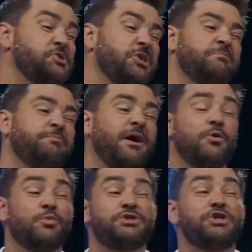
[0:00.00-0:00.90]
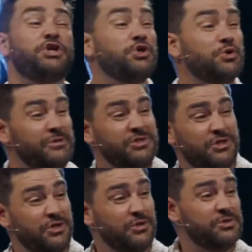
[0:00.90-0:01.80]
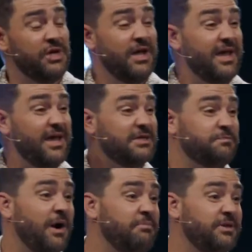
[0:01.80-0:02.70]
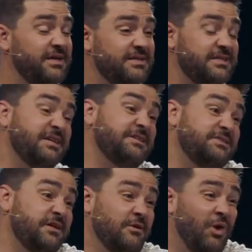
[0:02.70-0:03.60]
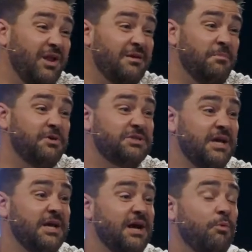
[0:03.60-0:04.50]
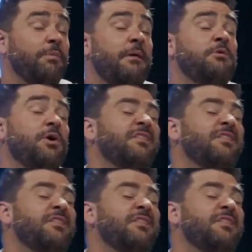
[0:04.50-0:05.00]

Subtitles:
Empire was huge, huge. It is probably considered one of the most, probably one of